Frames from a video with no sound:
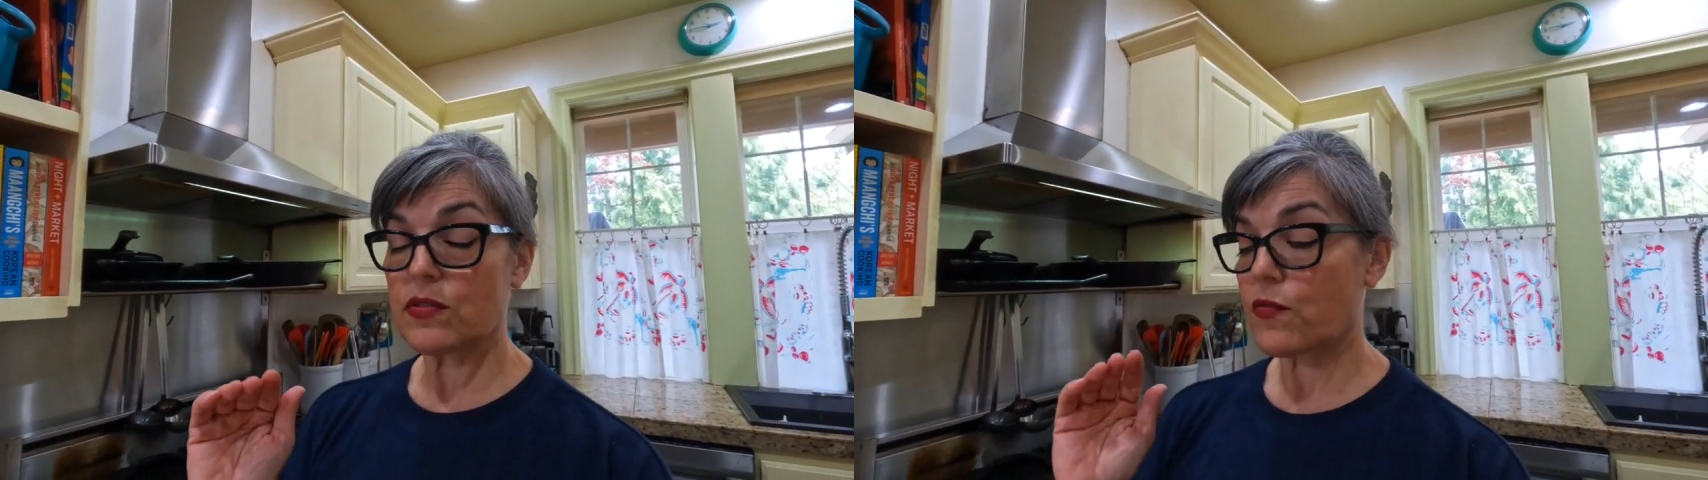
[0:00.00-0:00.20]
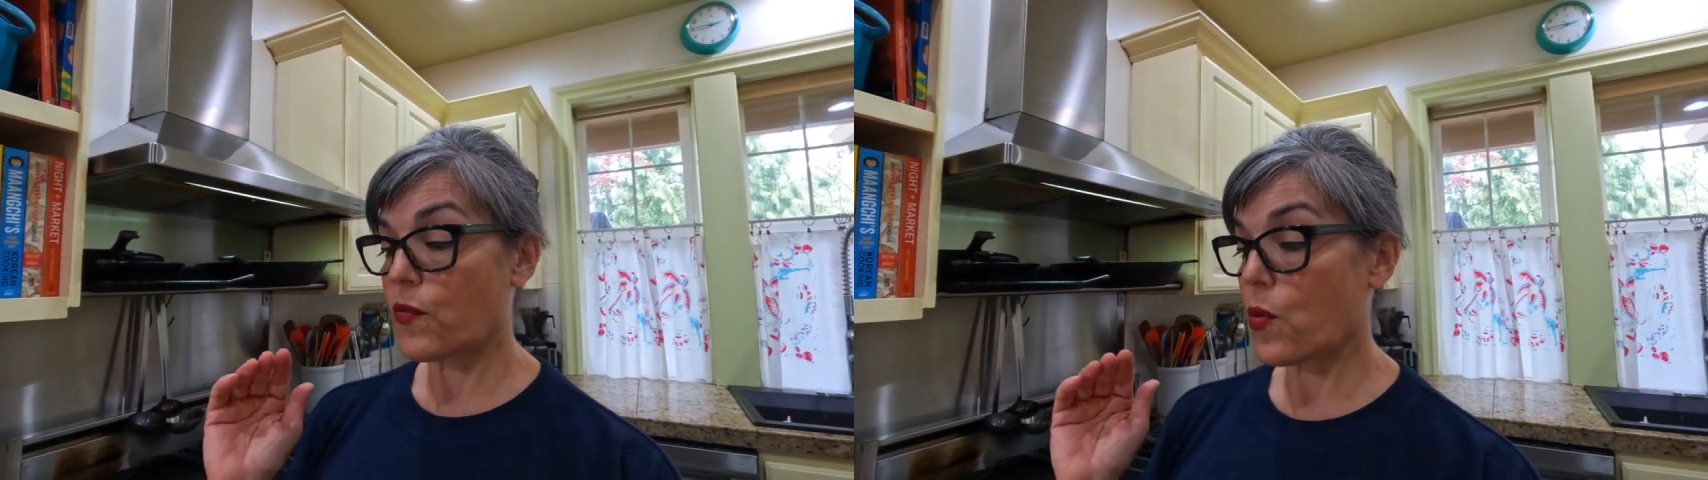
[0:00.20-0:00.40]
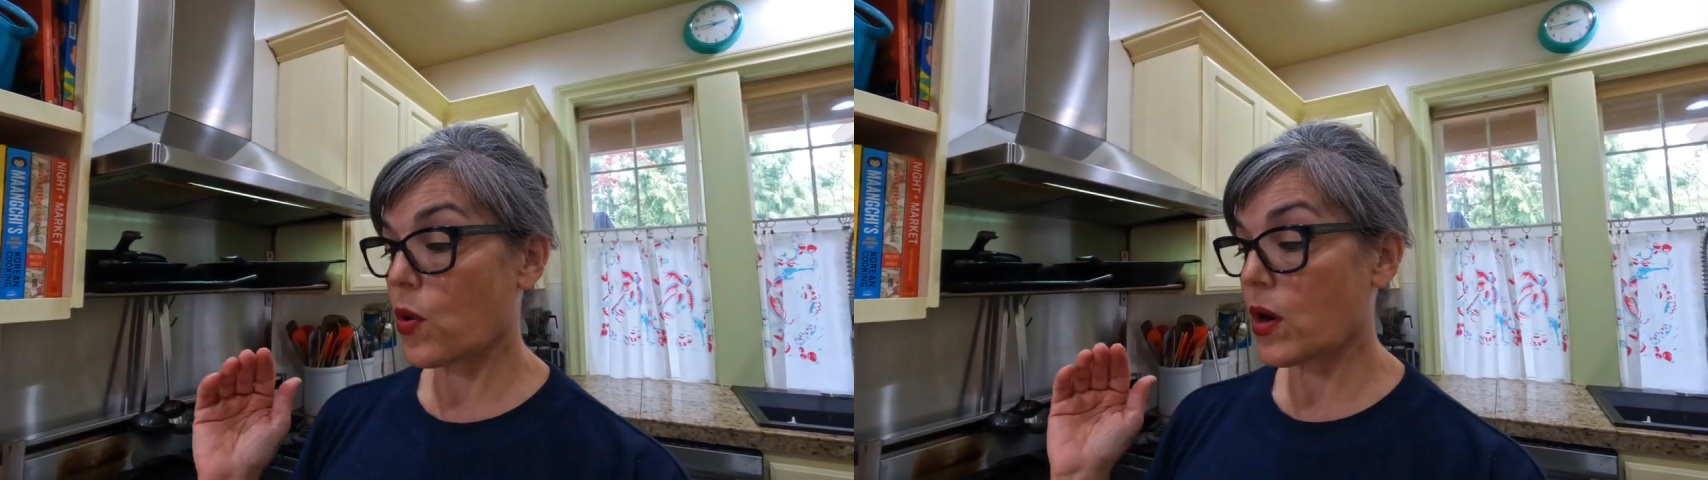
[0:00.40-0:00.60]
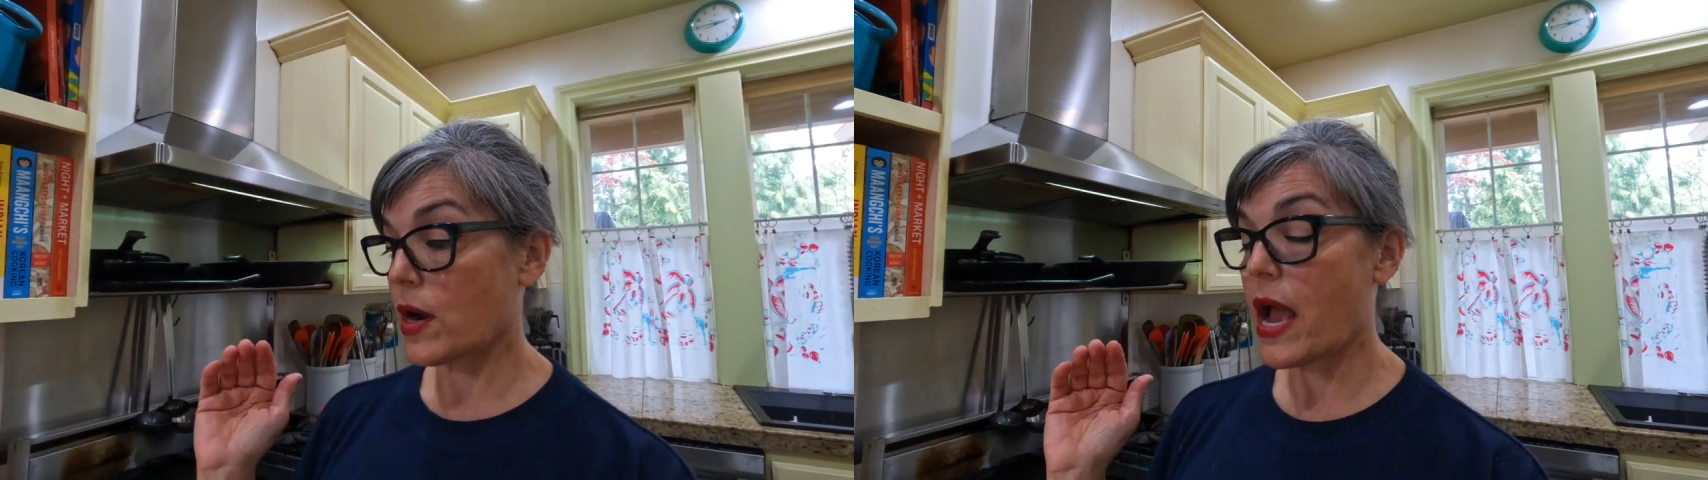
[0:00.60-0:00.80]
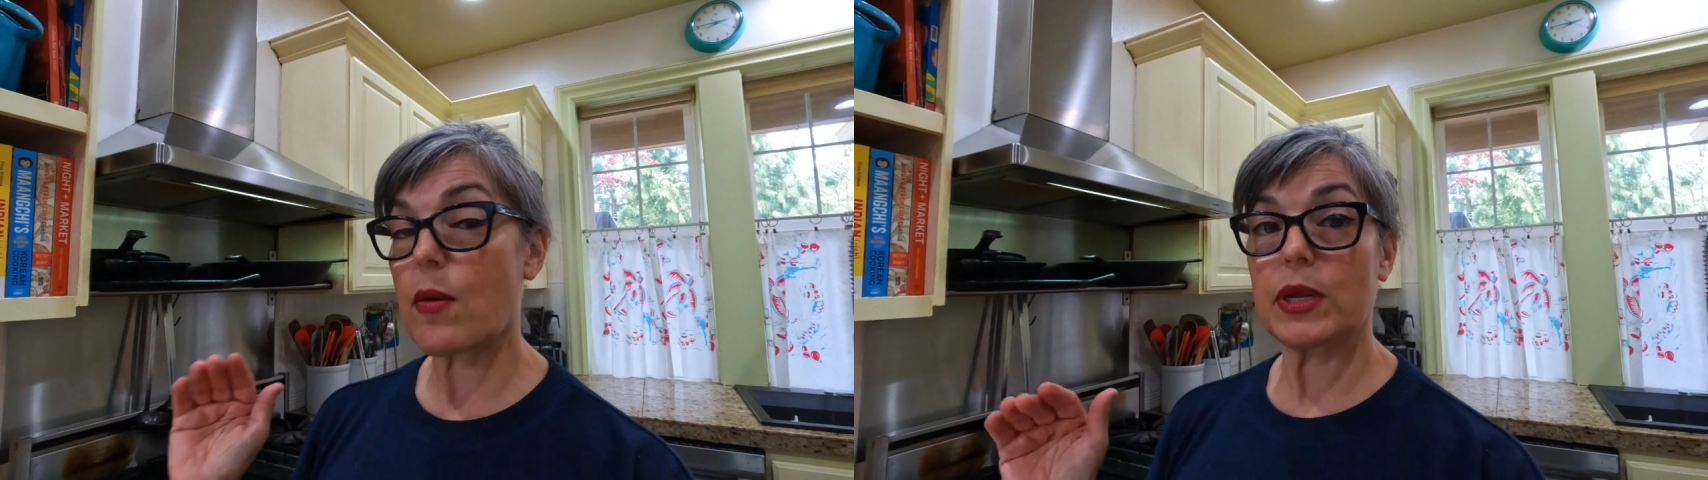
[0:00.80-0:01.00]
for
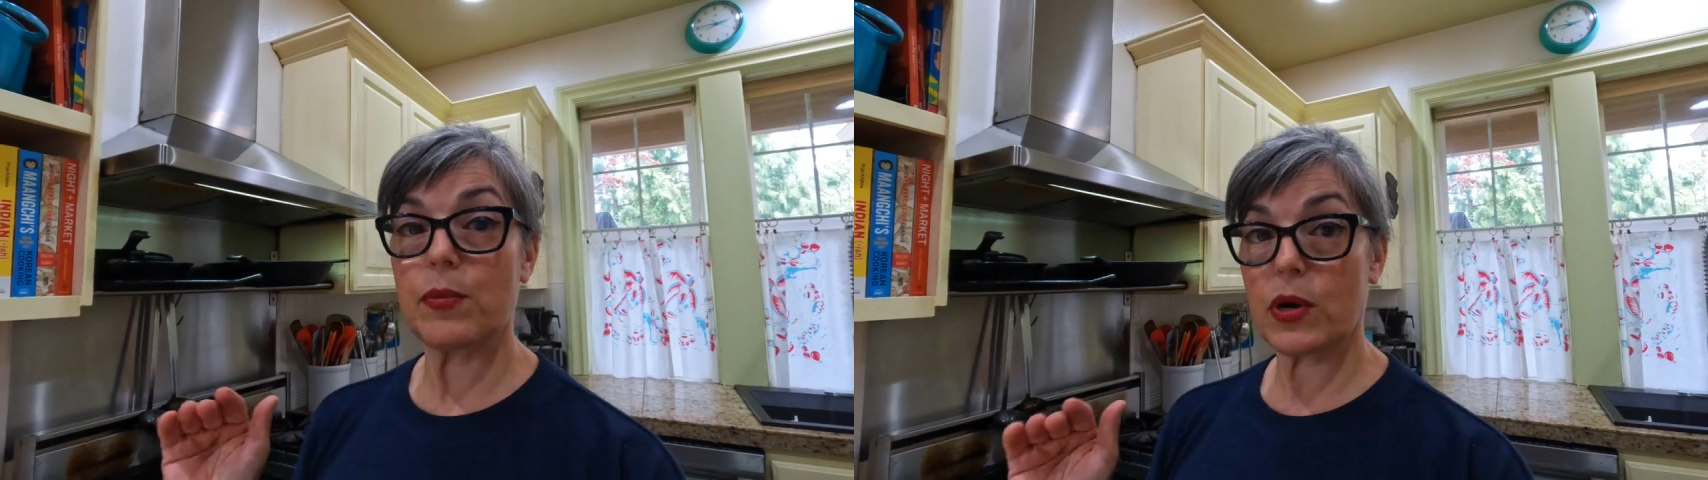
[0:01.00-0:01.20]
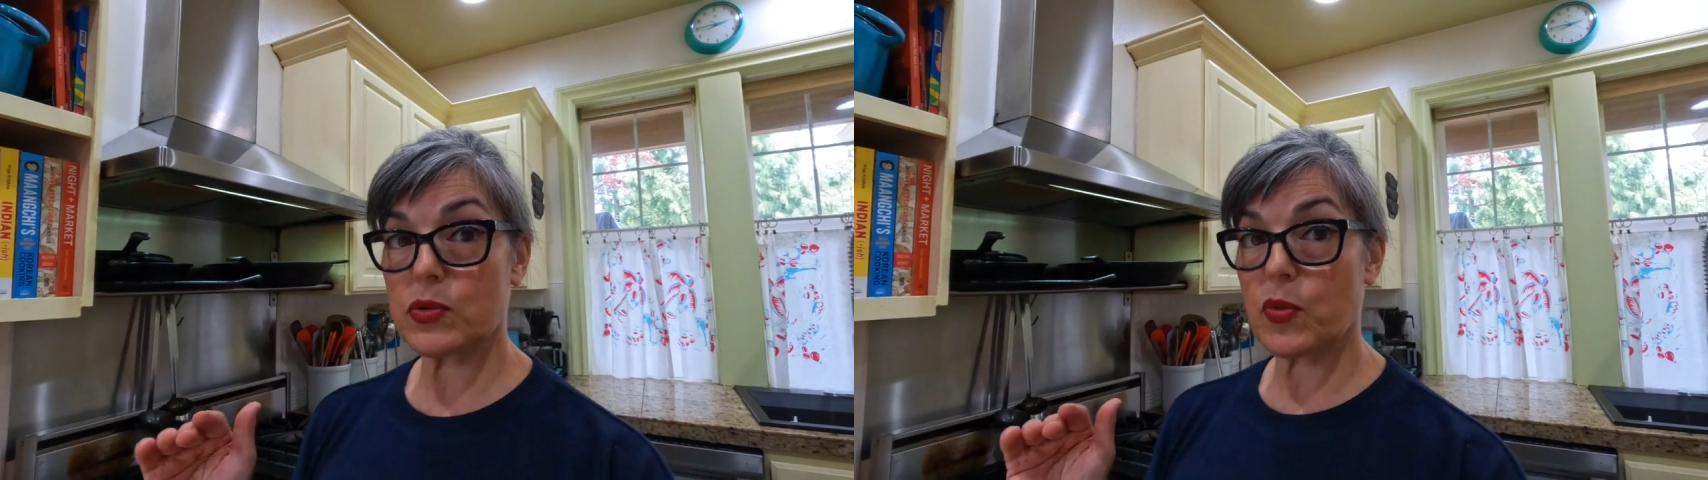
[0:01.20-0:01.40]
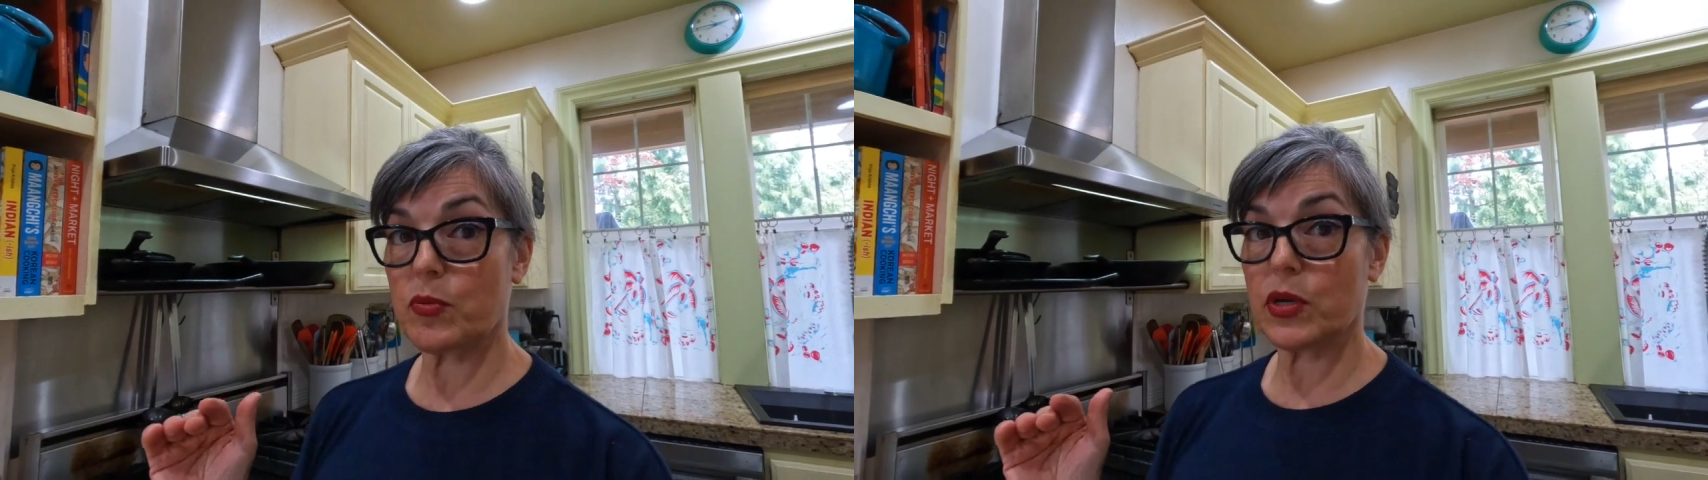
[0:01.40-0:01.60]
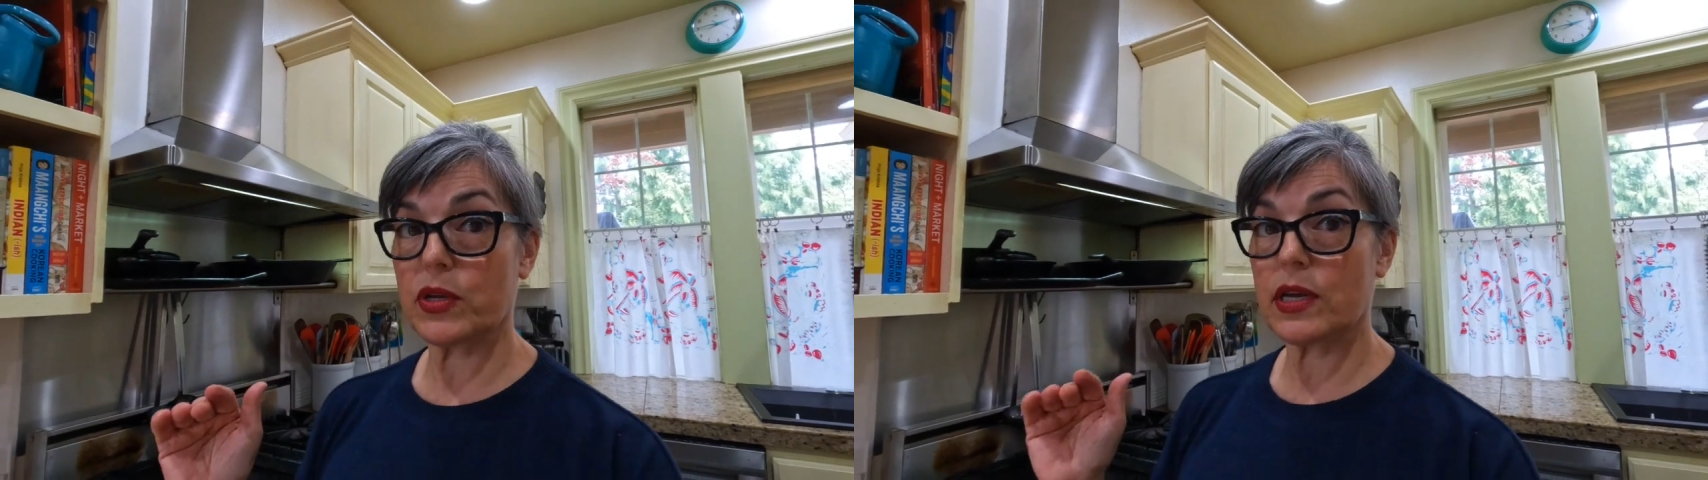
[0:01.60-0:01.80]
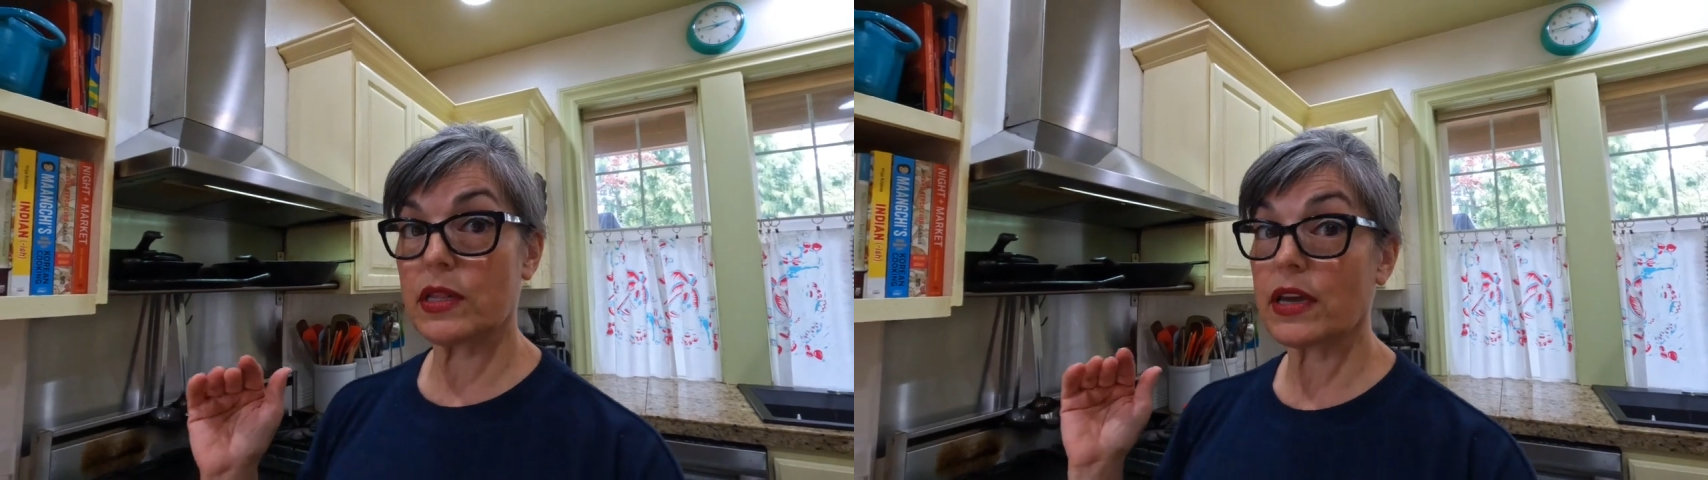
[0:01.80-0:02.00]
how many parts per million,